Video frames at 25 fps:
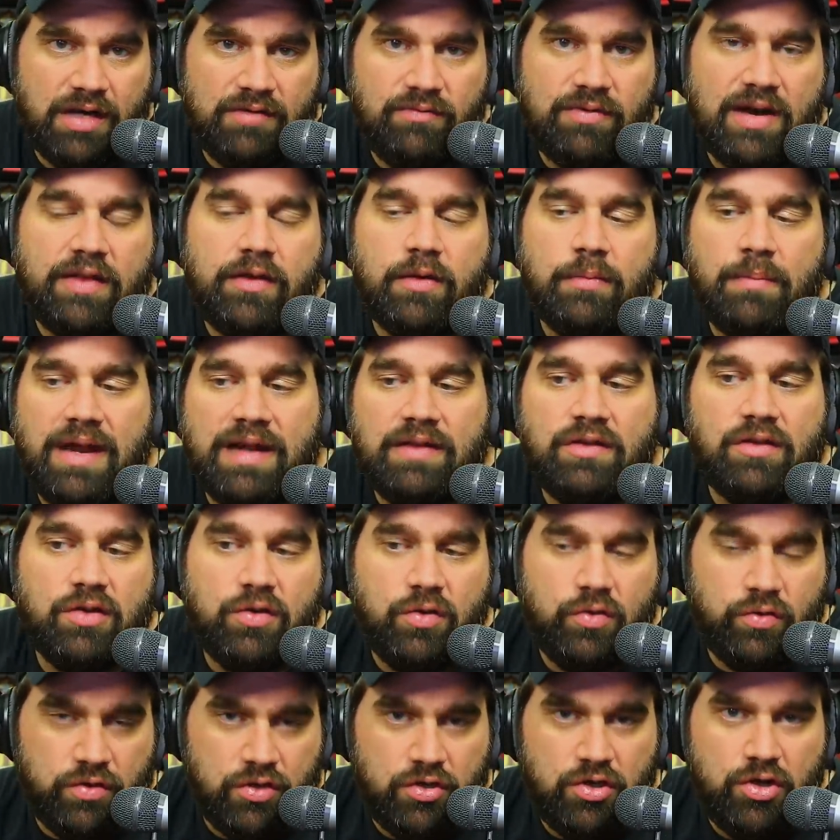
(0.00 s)
I'd rather make the,
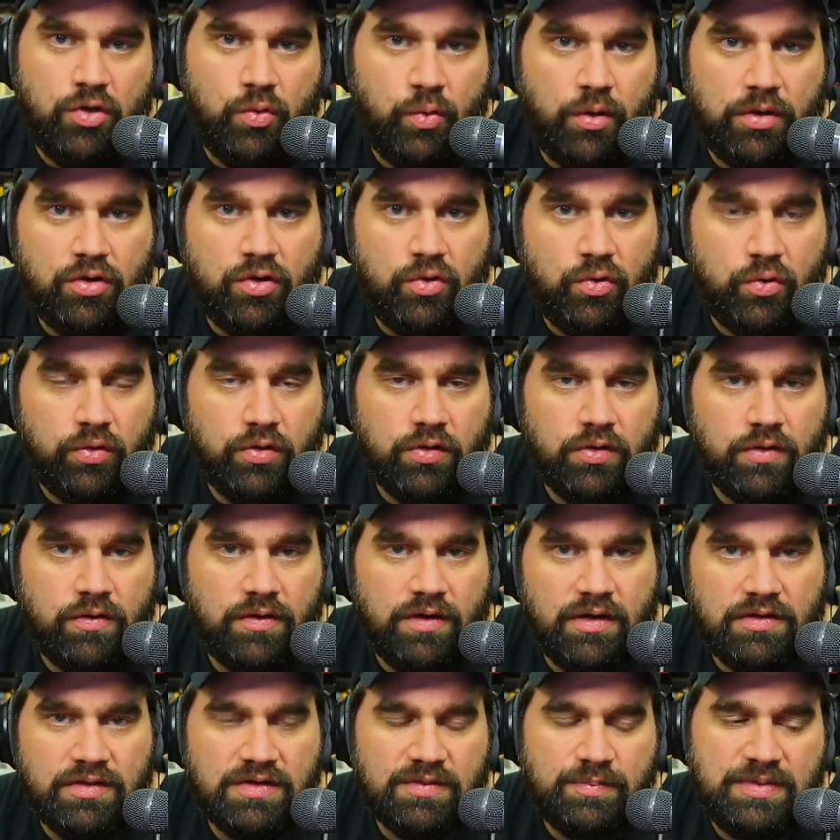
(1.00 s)
co- the new one cooler
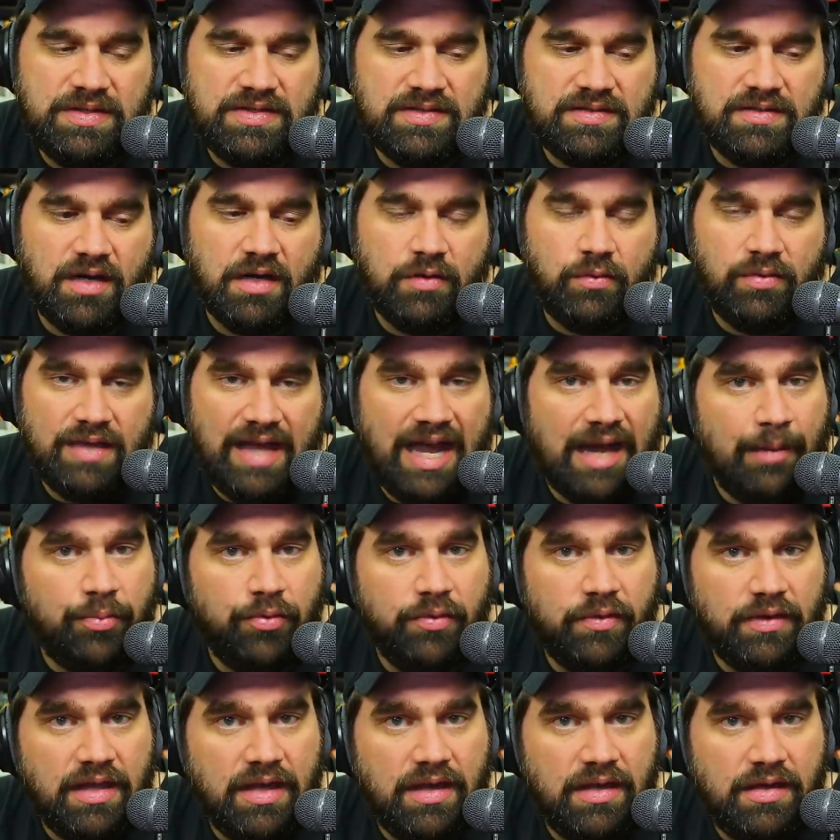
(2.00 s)
than just be stuck with
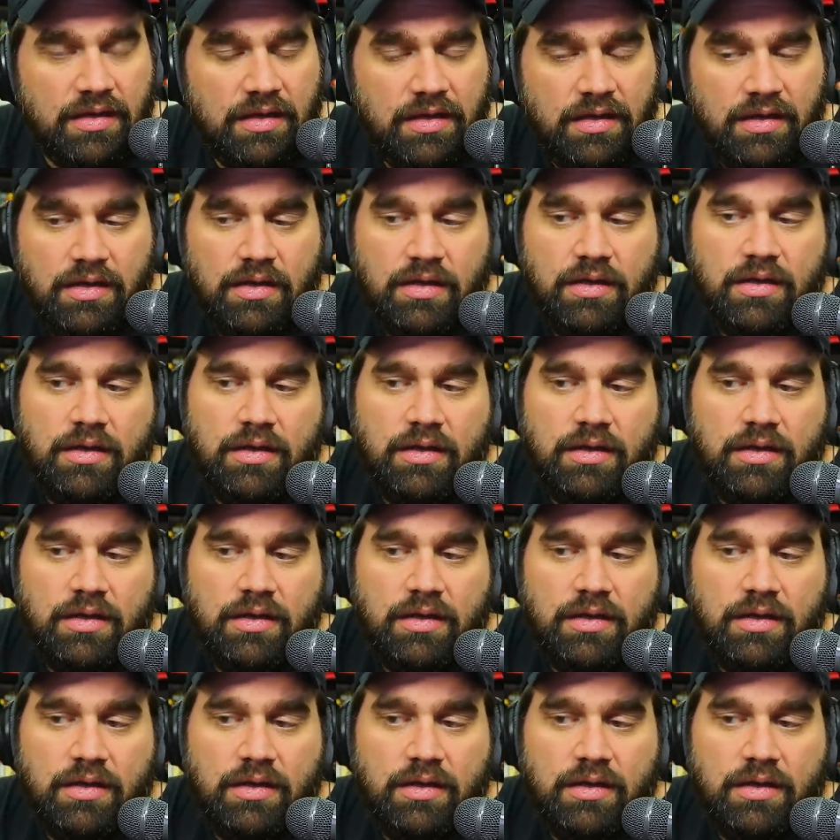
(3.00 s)
Apple again.